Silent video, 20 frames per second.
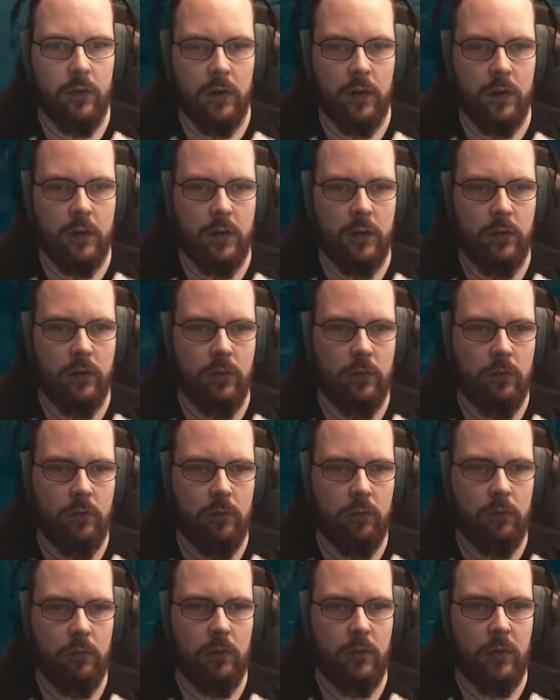And this is
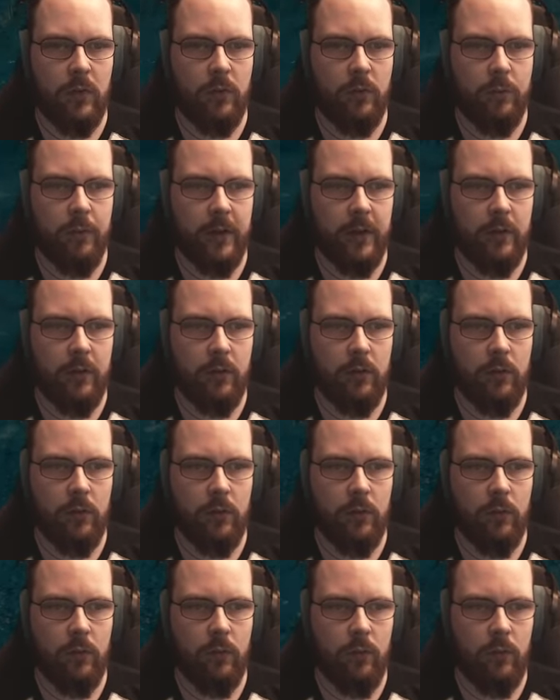this place.
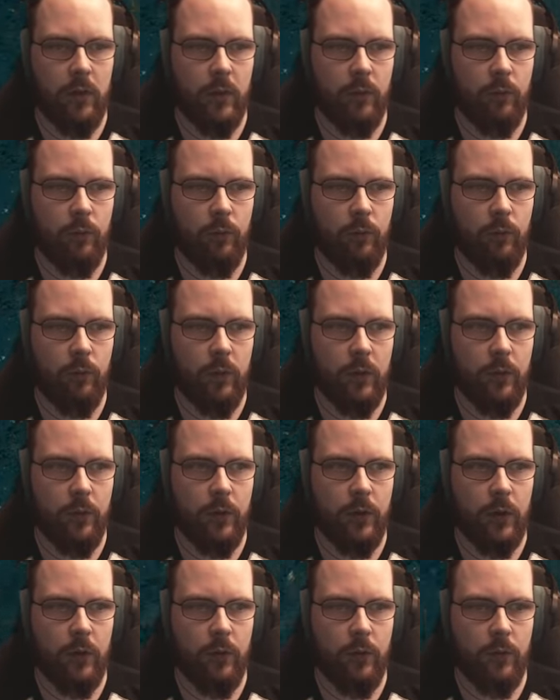Why, why
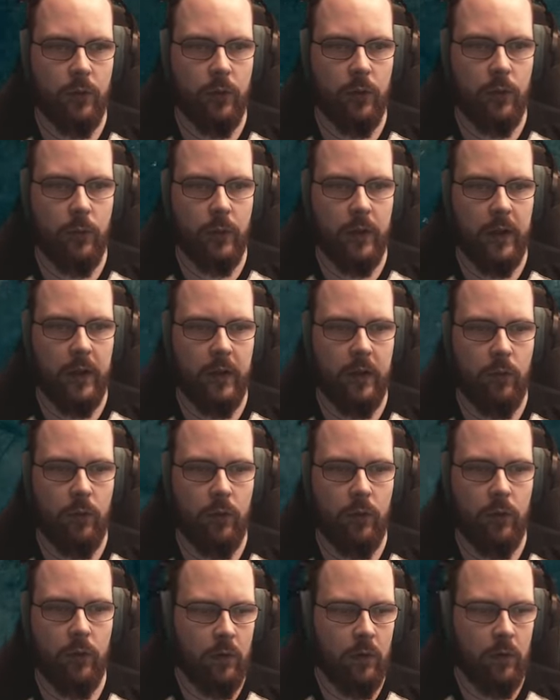would I want to go down?
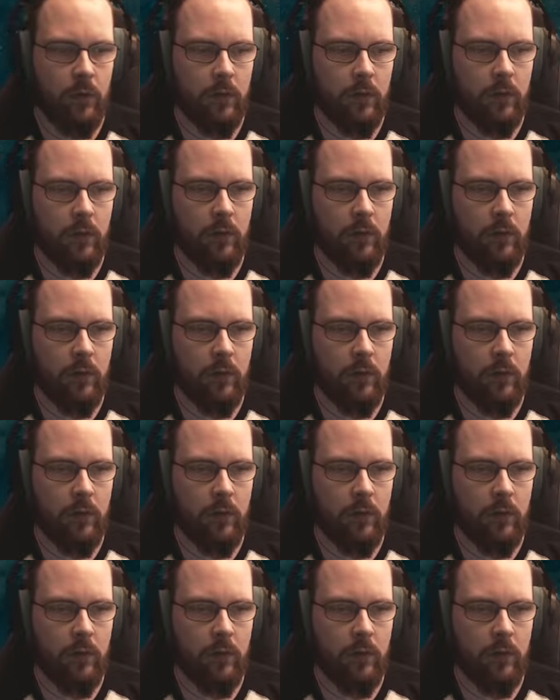Huh,